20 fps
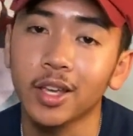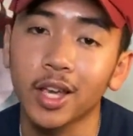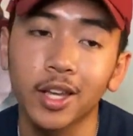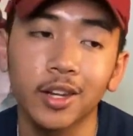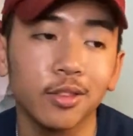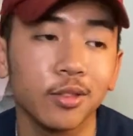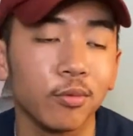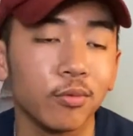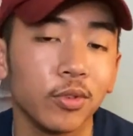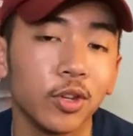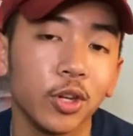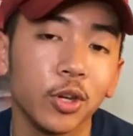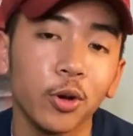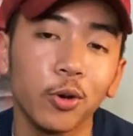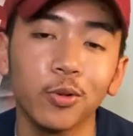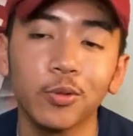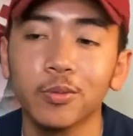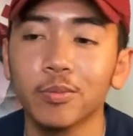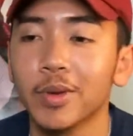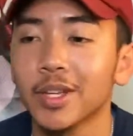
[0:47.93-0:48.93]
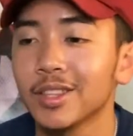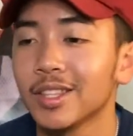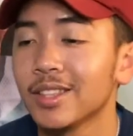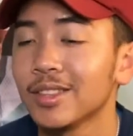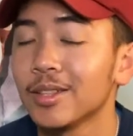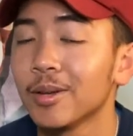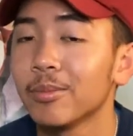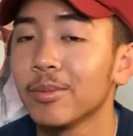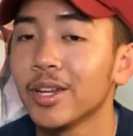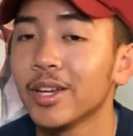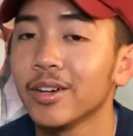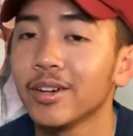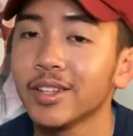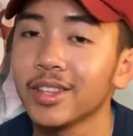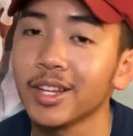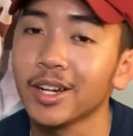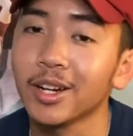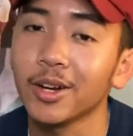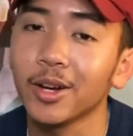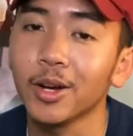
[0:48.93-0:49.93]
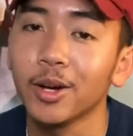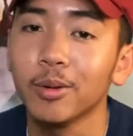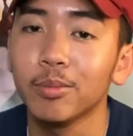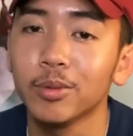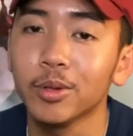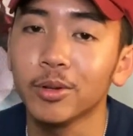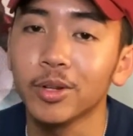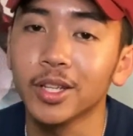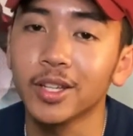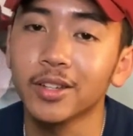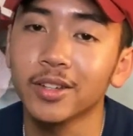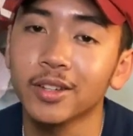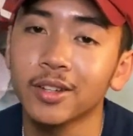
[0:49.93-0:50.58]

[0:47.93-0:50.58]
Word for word: edit the video, make the thumbnail, and then I'll upload it,